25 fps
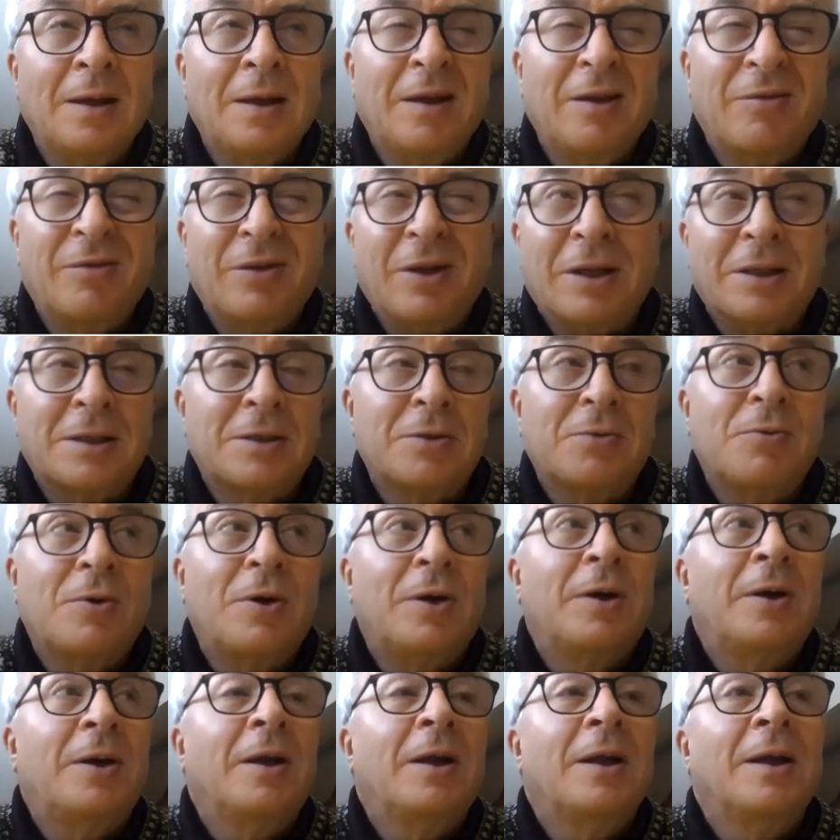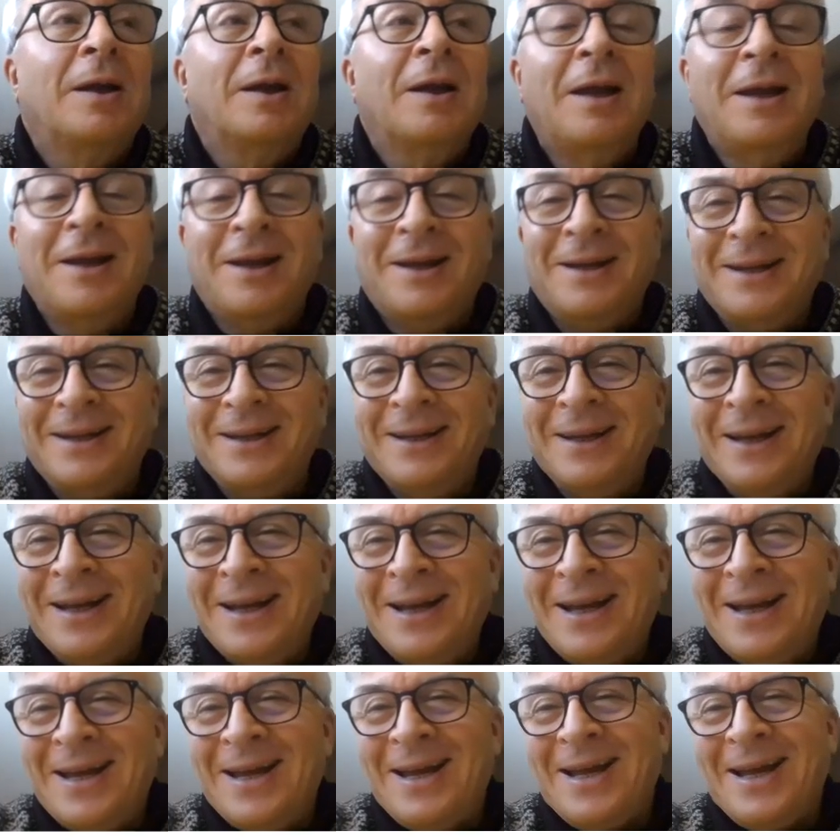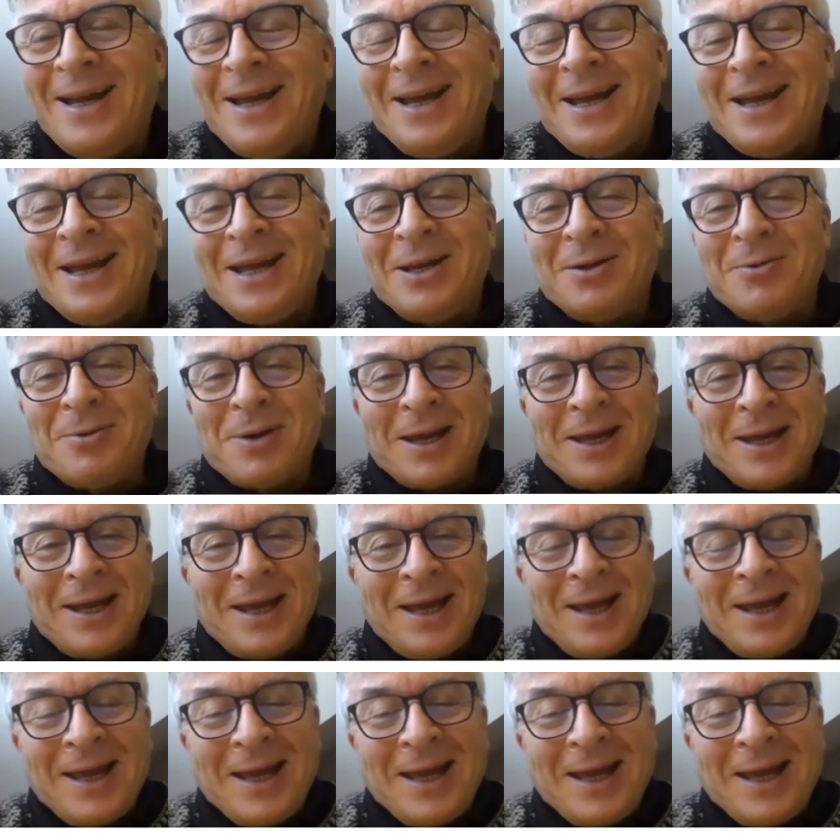if that's a word. Anyway,